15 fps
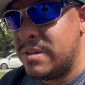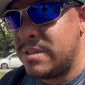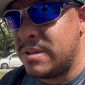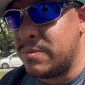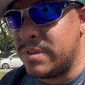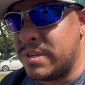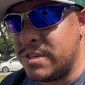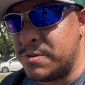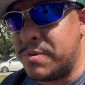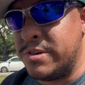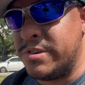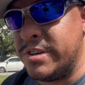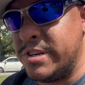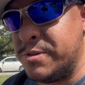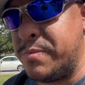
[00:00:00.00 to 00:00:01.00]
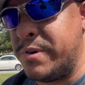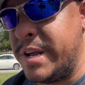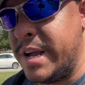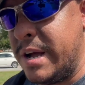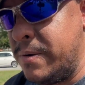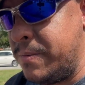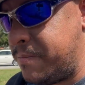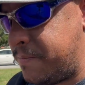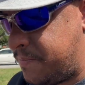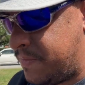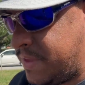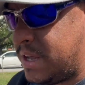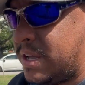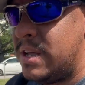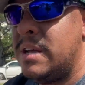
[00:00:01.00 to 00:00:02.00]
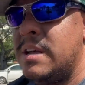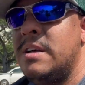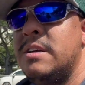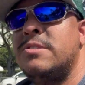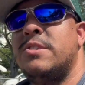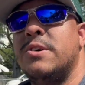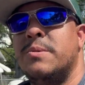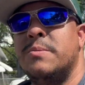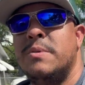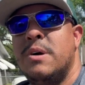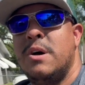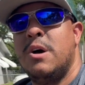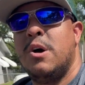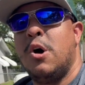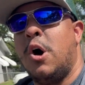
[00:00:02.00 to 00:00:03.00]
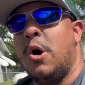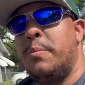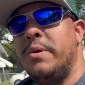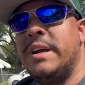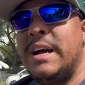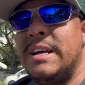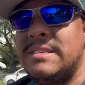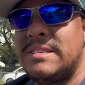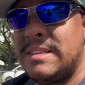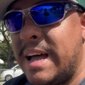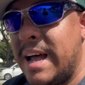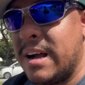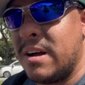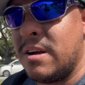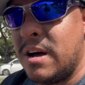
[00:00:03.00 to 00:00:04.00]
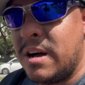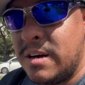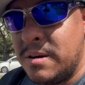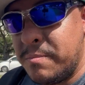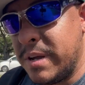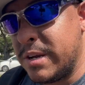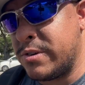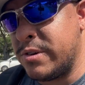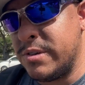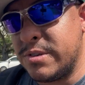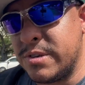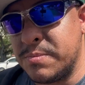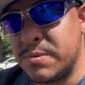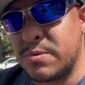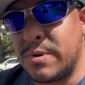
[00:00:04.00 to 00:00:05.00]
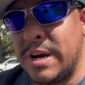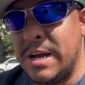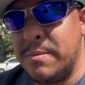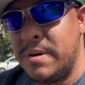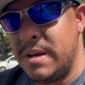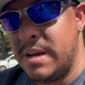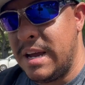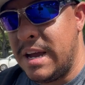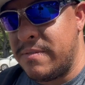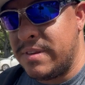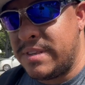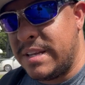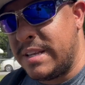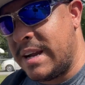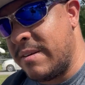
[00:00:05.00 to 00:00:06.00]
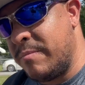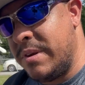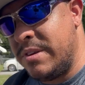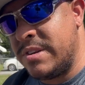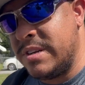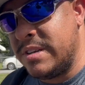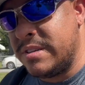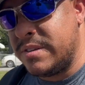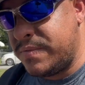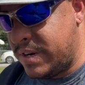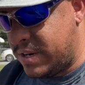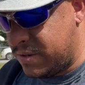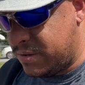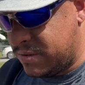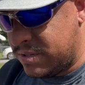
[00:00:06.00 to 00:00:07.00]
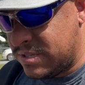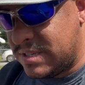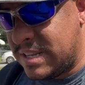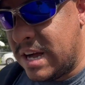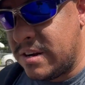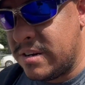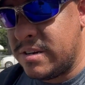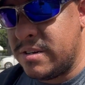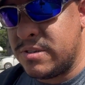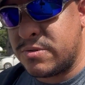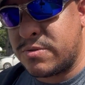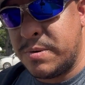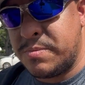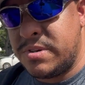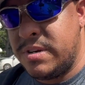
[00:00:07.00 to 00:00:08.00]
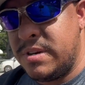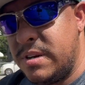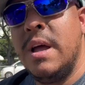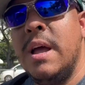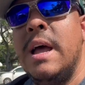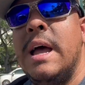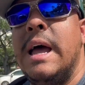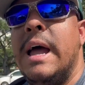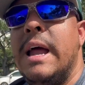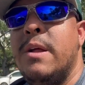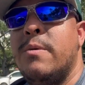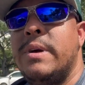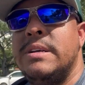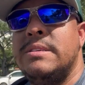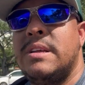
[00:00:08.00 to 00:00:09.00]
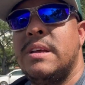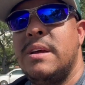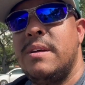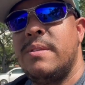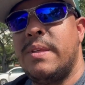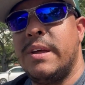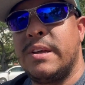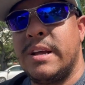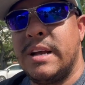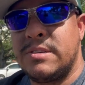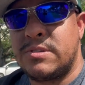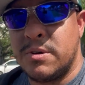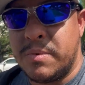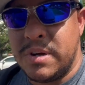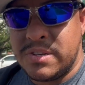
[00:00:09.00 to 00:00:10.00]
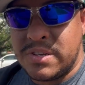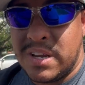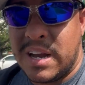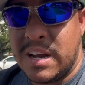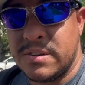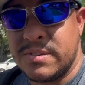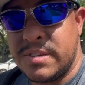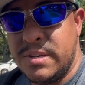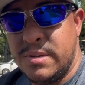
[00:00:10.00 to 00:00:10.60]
than what this person is putting out. So hope you guys tag along. Make sure you subscribe. Everything that I mentioned in this video is down in the description. Anyways, thank you guys so much, and I'll see